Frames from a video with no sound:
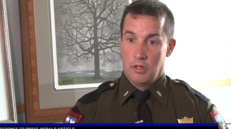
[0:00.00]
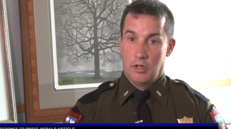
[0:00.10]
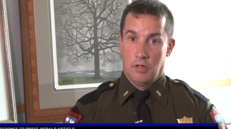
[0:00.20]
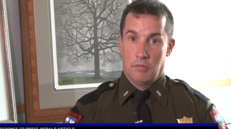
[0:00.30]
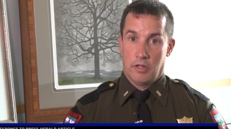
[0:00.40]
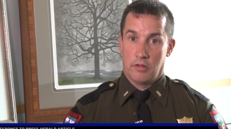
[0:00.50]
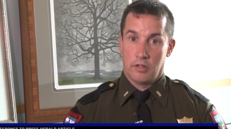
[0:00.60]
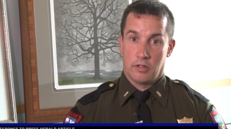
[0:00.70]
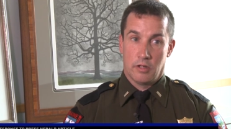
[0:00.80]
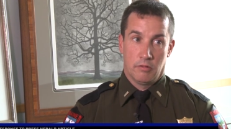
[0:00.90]
um, I
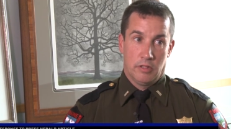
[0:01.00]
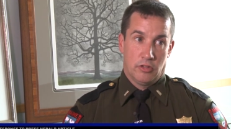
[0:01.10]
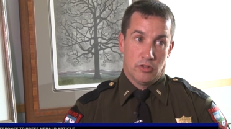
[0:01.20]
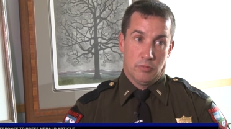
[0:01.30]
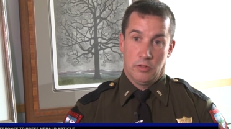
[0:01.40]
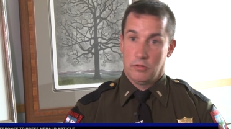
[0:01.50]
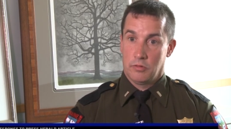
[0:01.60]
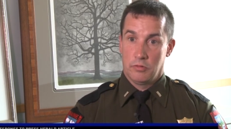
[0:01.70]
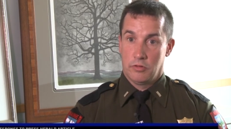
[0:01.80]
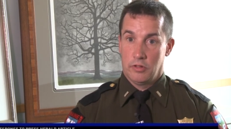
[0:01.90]
think our relationship with
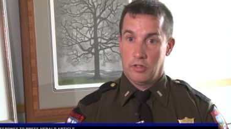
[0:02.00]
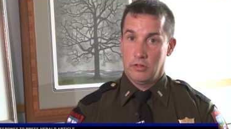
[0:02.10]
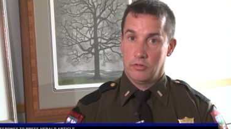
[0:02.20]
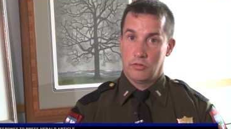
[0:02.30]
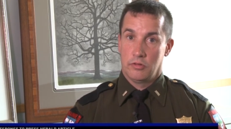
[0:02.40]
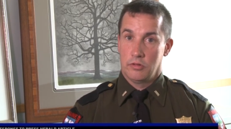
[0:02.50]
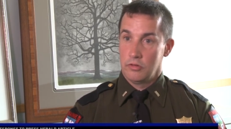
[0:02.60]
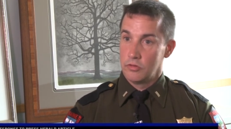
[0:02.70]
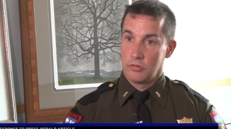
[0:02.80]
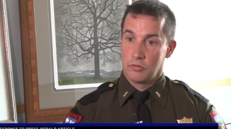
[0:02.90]
North Woods Law is,
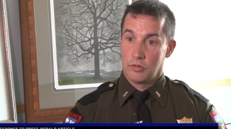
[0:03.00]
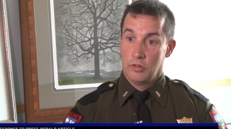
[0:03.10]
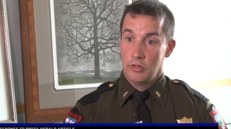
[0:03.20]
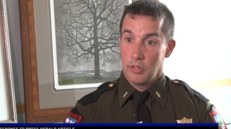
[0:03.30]
is good.